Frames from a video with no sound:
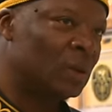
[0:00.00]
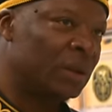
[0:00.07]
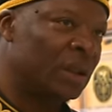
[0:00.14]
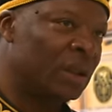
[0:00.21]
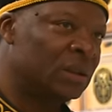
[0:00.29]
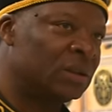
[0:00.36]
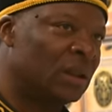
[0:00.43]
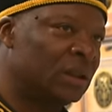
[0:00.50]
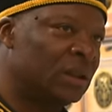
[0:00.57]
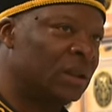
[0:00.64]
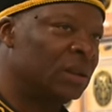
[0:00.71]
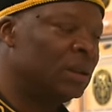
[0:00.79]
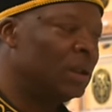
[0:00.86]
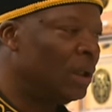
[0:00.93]
what they're
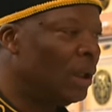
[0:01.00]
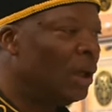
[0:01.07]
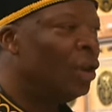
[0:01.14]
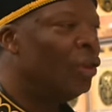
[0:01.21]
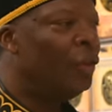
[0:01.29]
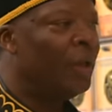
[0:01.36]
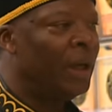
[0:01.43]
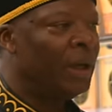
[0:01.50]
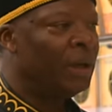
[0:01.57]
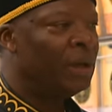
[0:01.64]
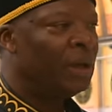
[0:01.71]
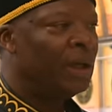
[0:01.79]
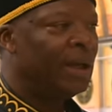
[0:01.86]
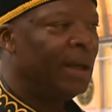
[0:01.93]
studying,
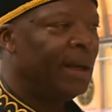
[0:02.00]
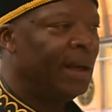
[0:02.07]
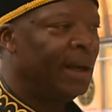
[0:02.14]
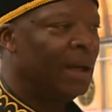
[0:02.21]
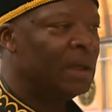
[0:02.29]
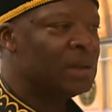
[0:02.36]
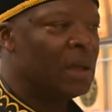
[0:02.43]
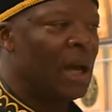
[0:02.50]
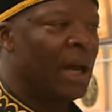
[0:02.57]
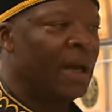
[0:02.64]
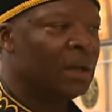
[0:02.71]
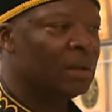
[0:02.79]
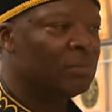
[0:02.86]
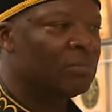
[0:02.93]
then it's like